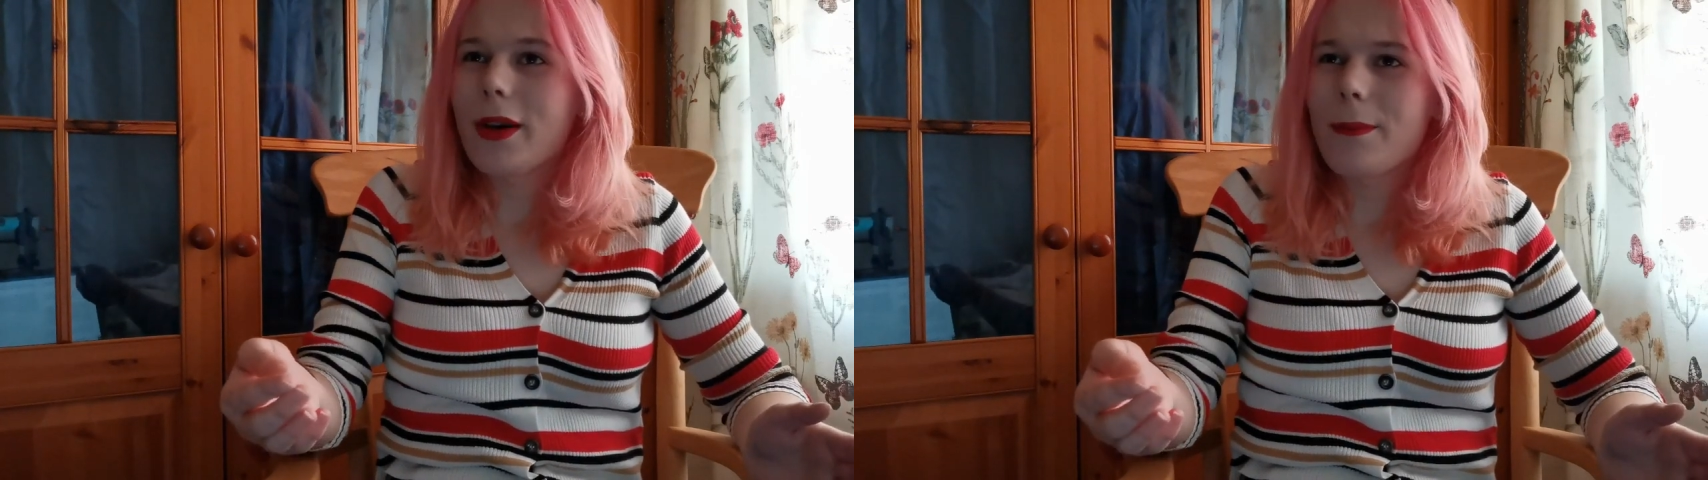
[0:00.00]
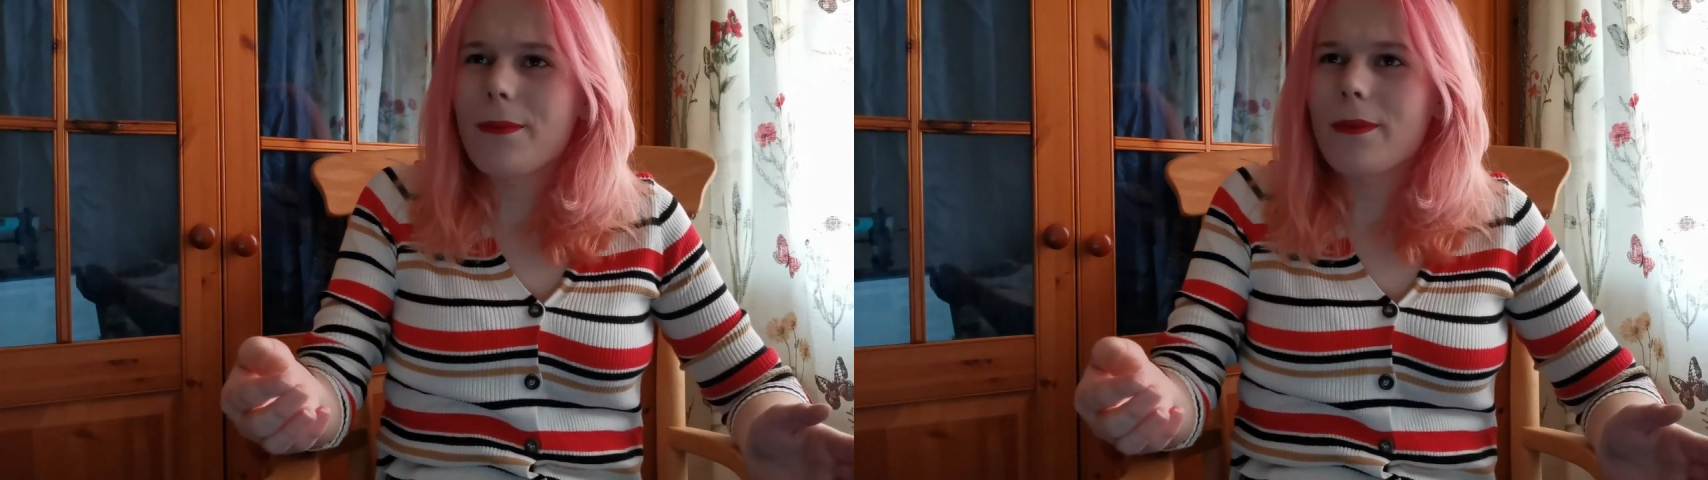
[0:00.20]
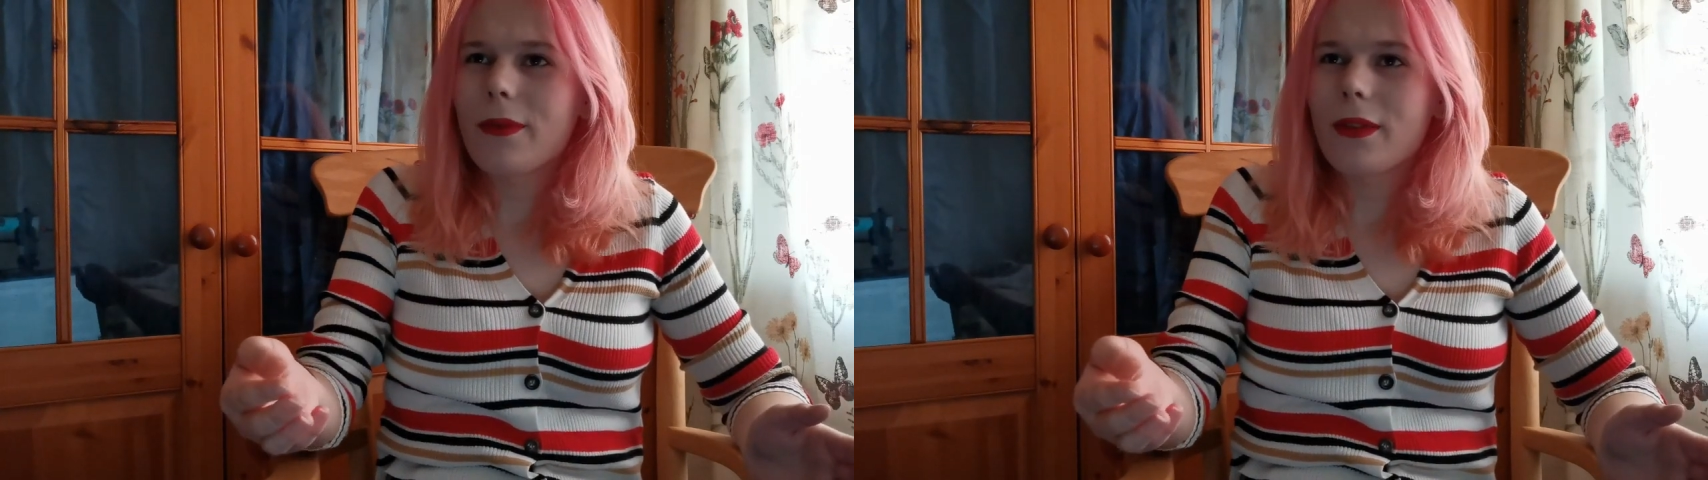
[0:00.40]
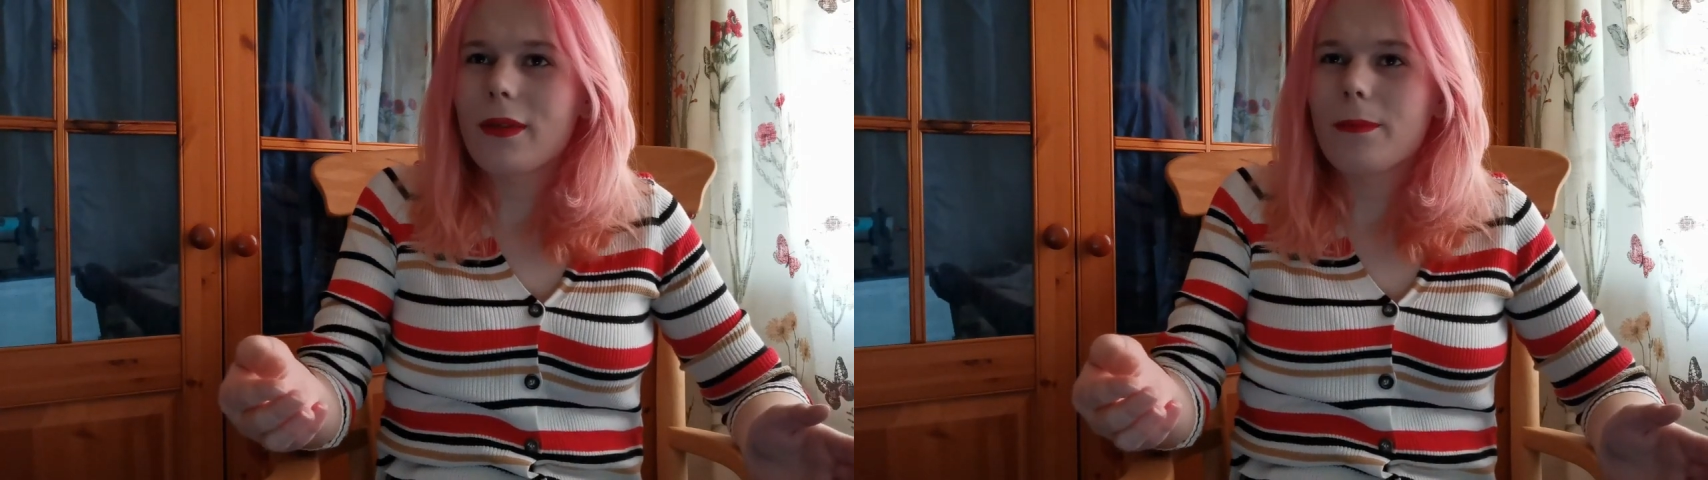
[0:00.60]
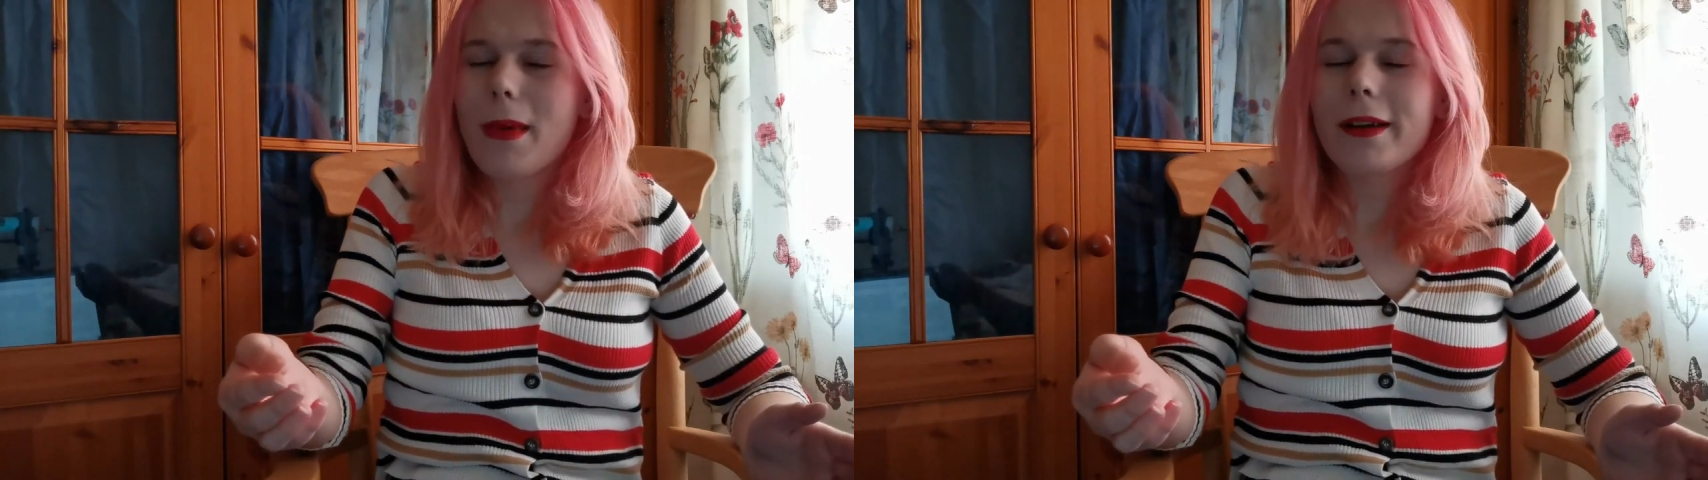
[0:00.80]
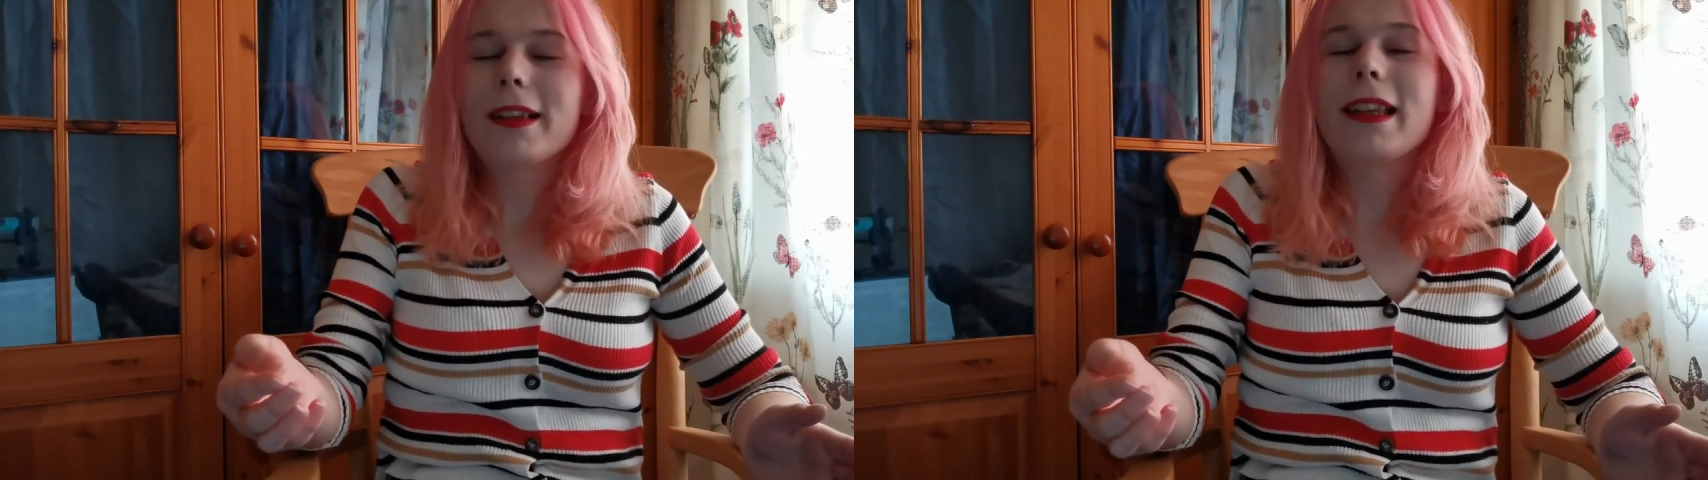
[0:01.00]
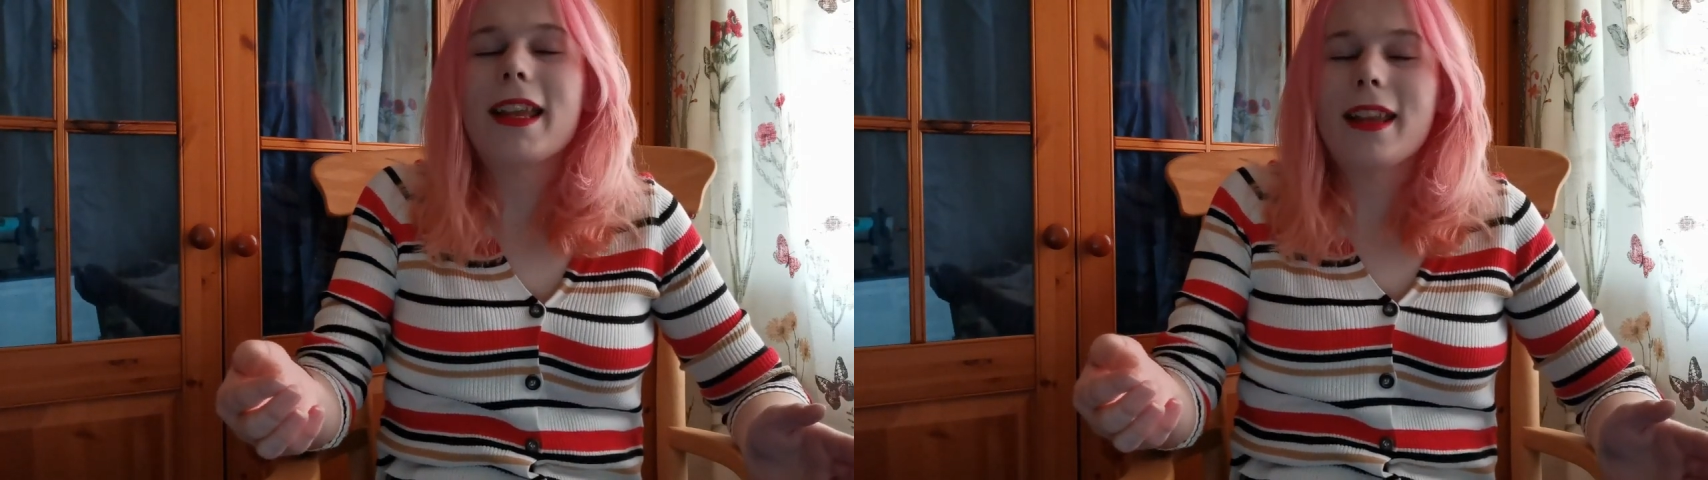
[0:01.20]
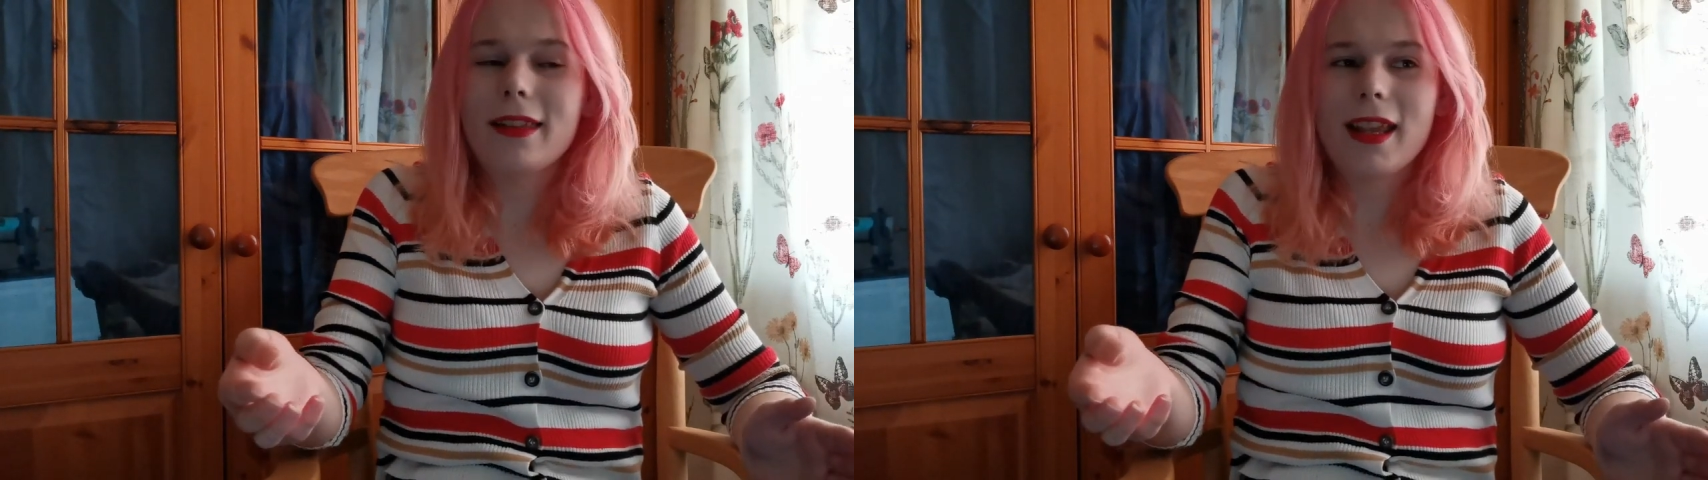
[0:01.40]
primarily